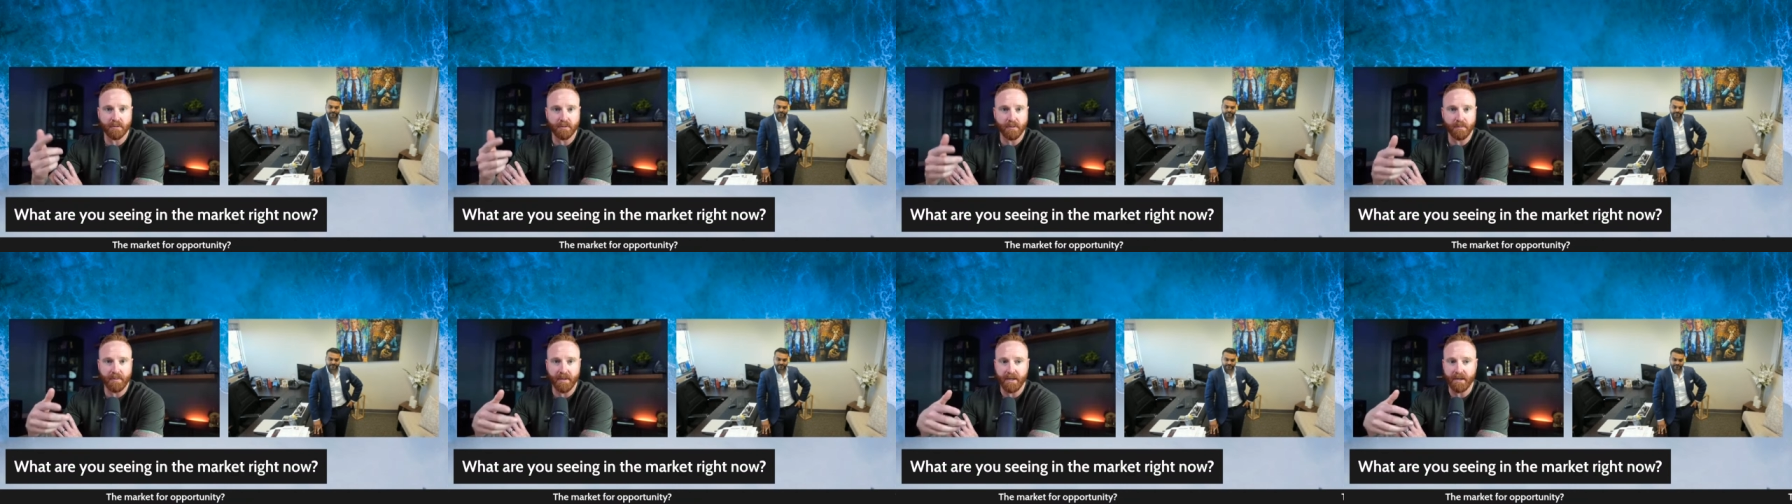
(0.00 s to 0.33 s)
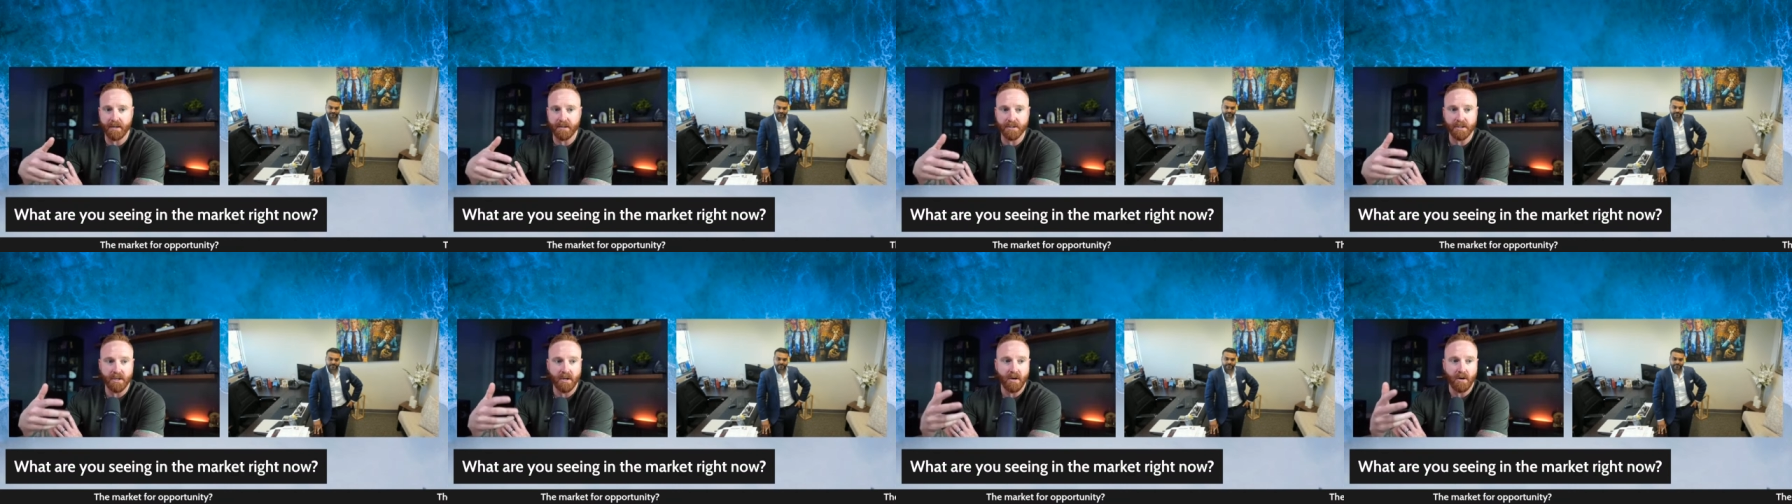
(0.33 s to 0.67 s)
for
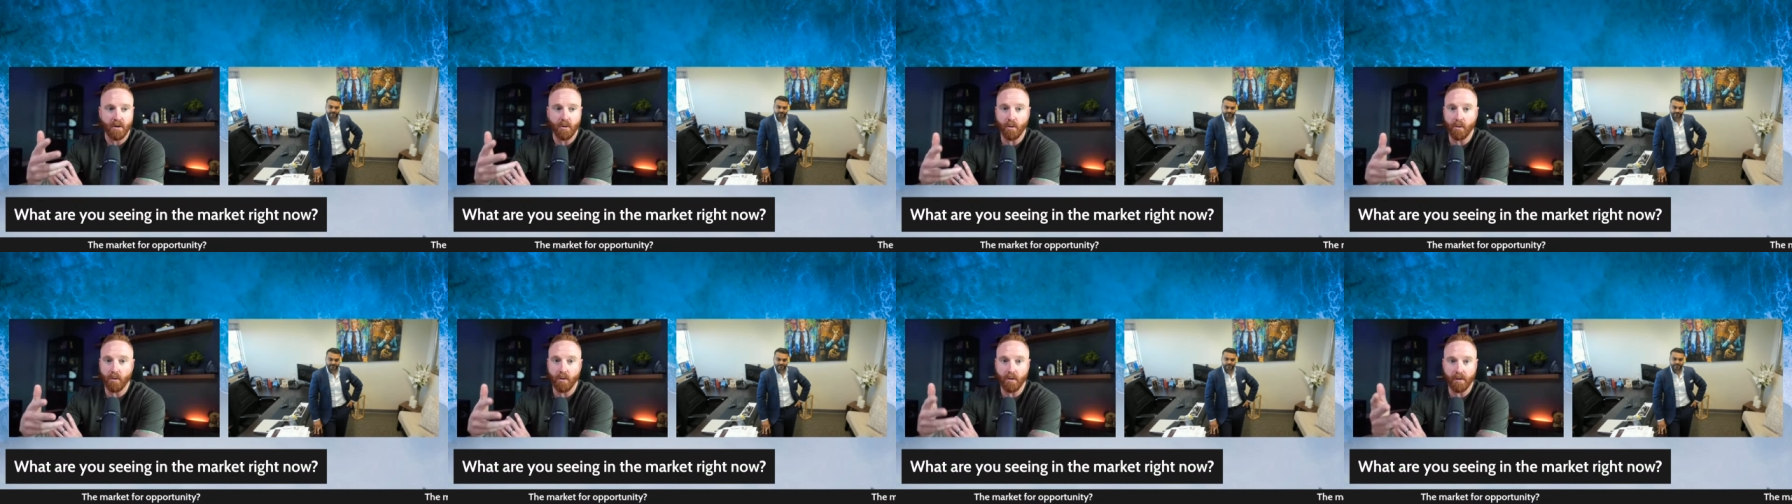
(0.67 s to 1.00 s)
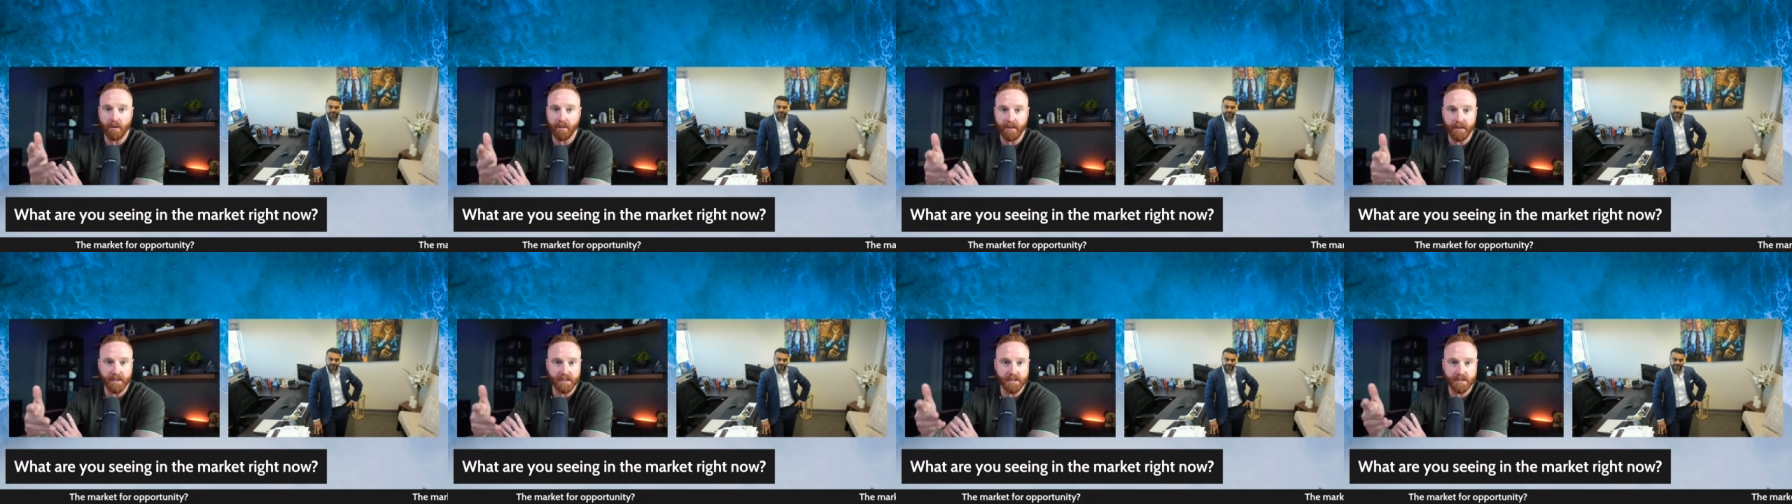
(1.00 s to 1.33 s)
repairs
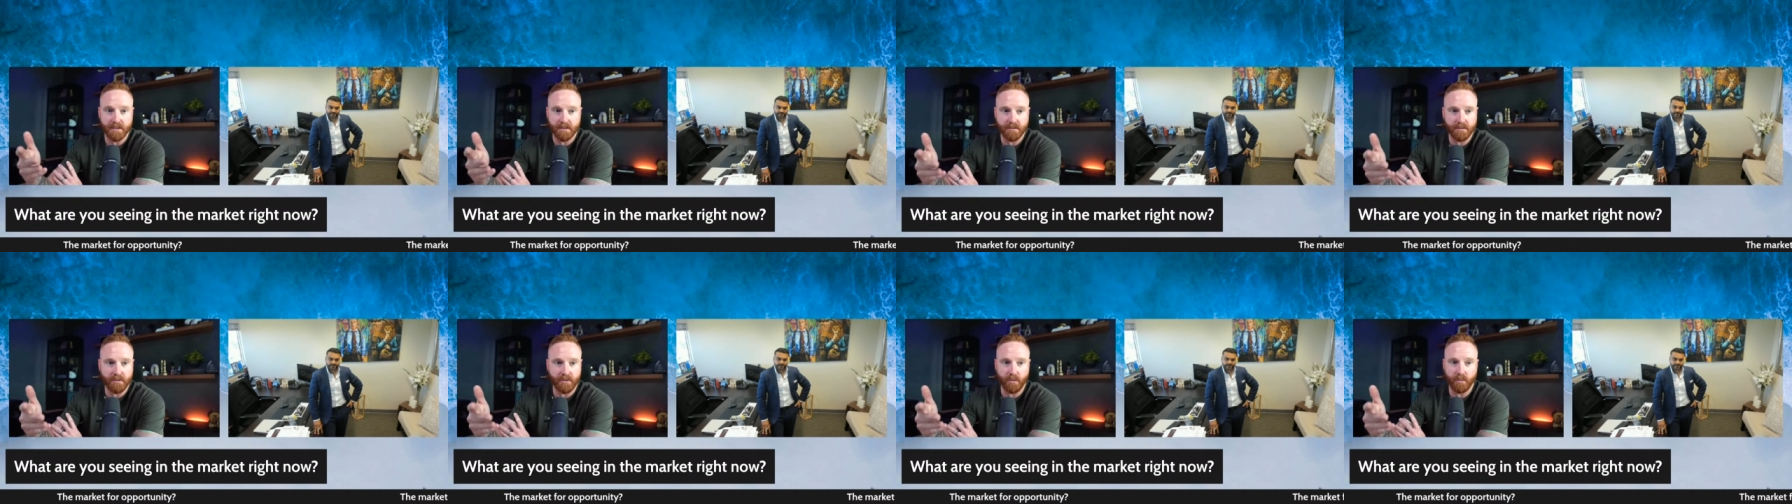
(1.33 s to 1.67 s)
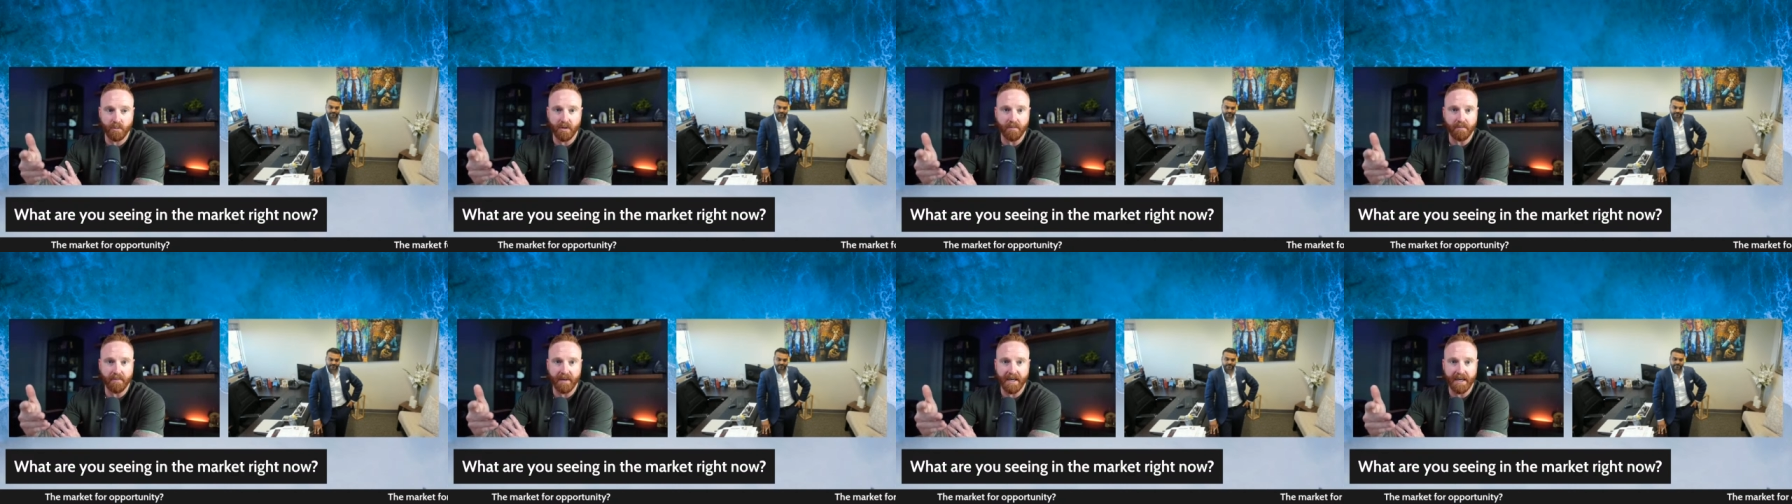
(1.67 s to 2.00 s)
or this 2
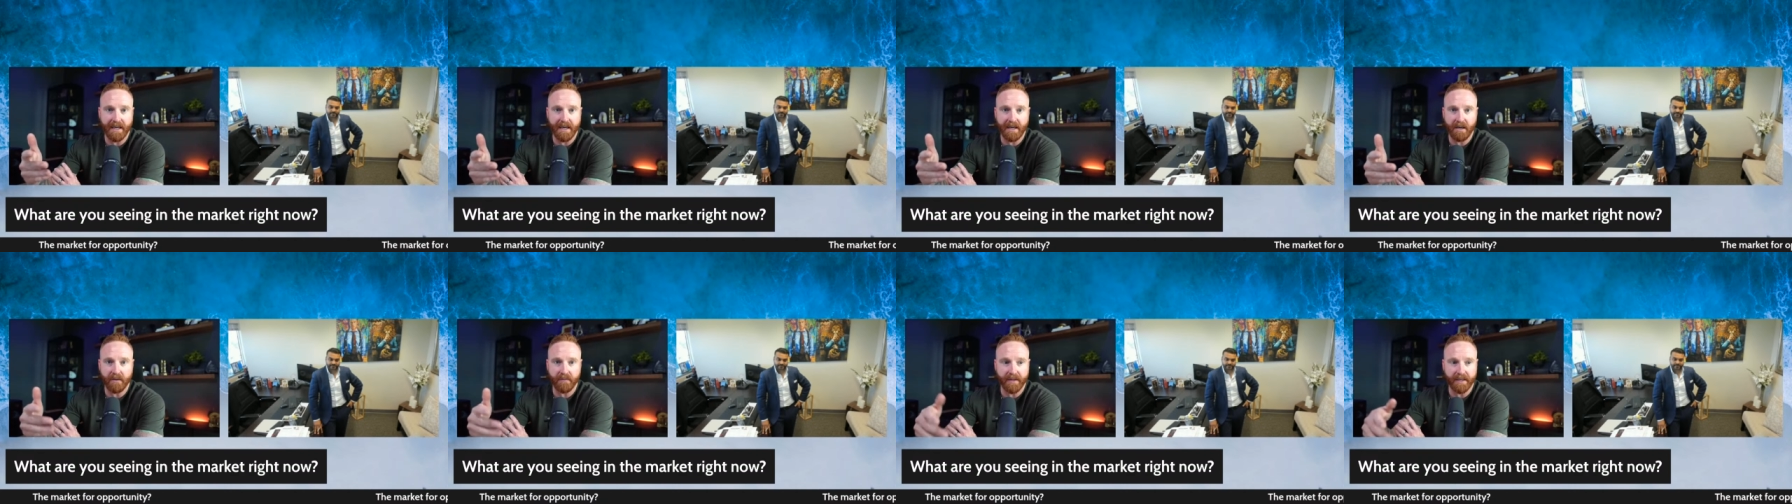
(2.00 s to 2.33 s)
1 buy down?